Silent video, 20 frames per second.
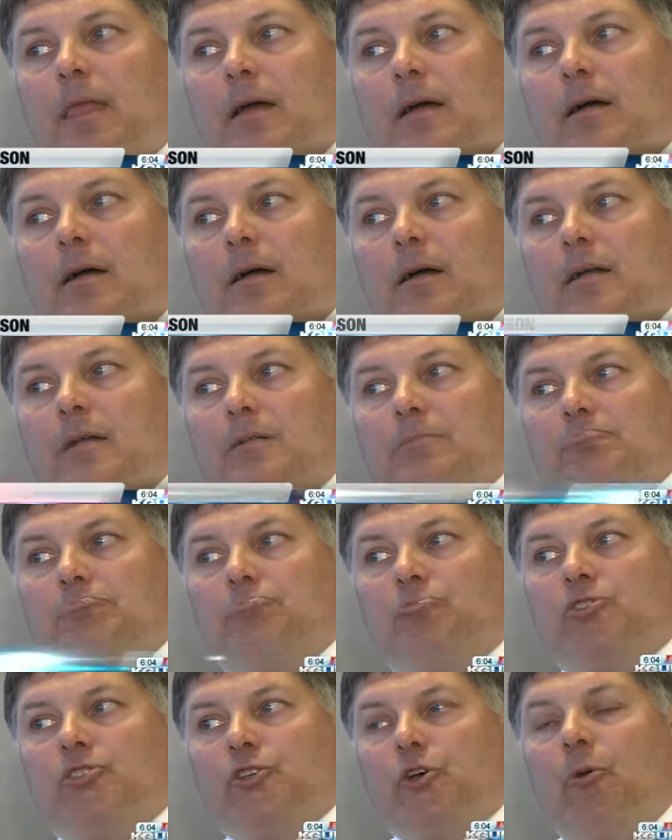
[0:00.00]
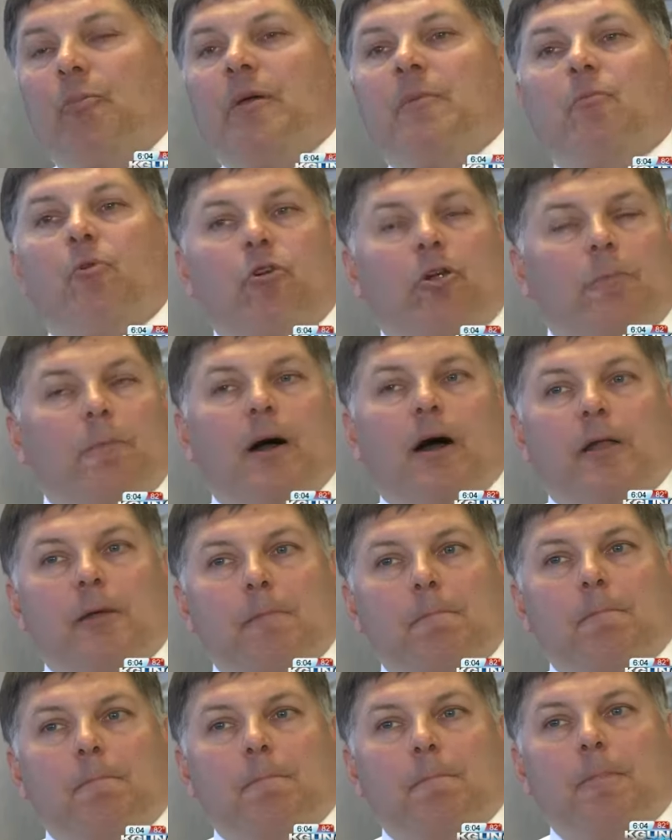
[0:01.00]
uh, told me more about
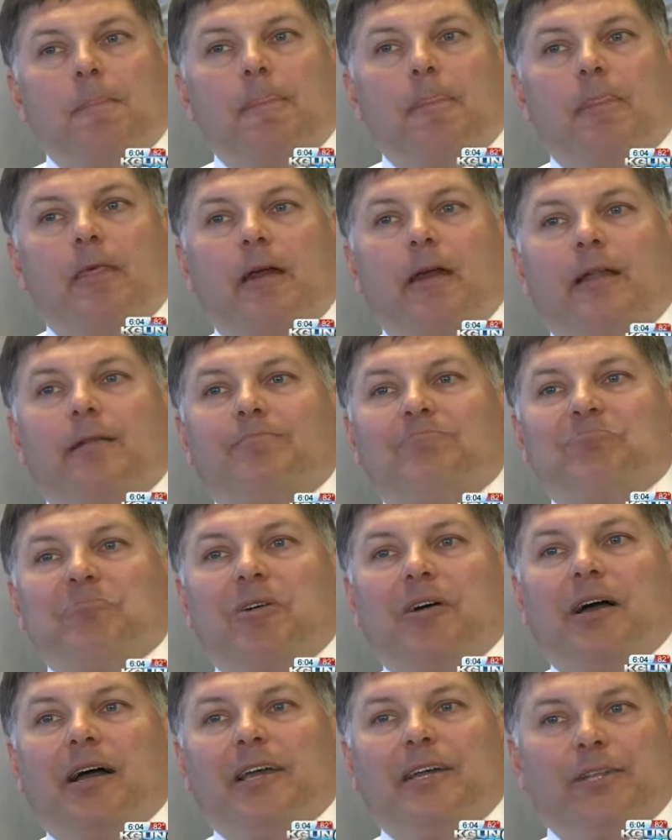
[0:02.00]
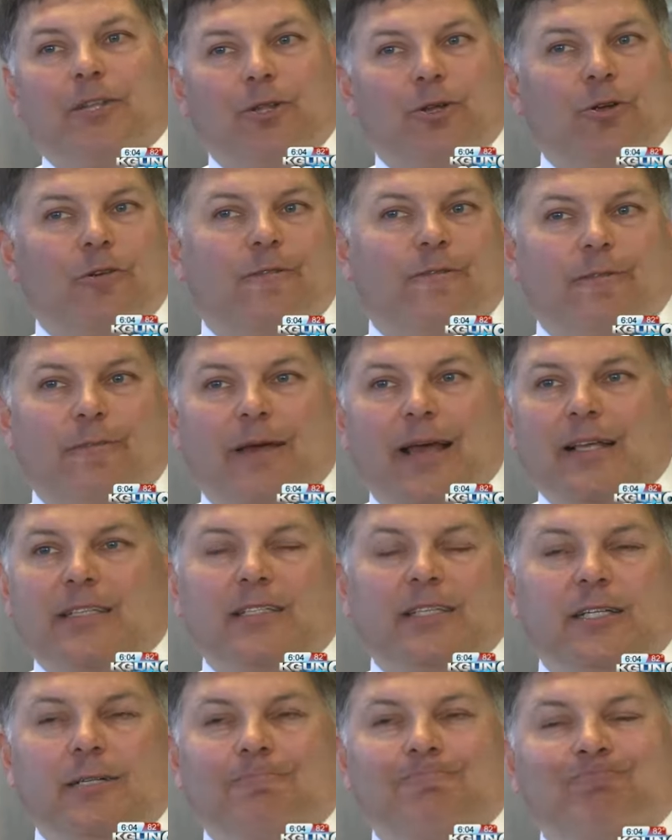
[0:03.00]
him than I could learn from
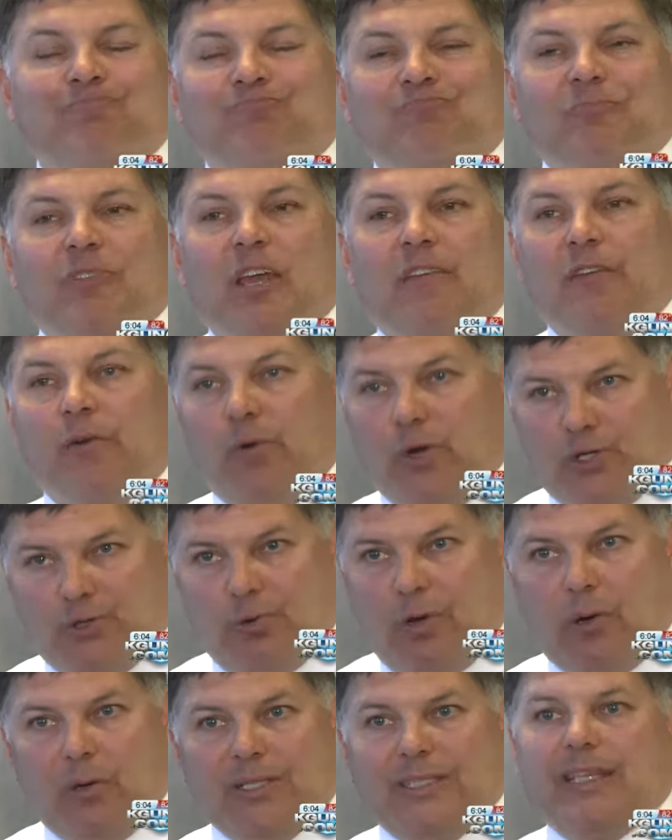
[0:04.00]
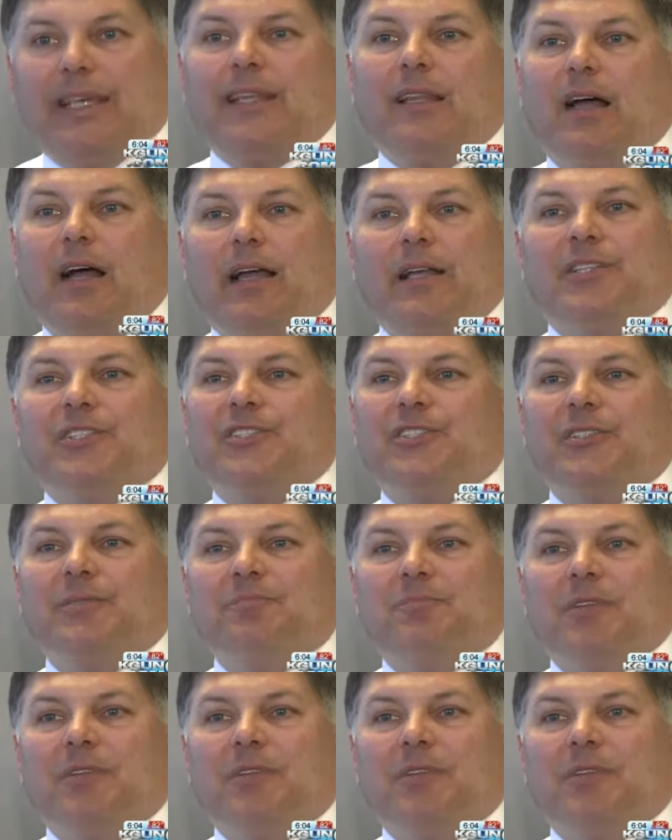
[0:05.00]
asking him if he works well with deadlines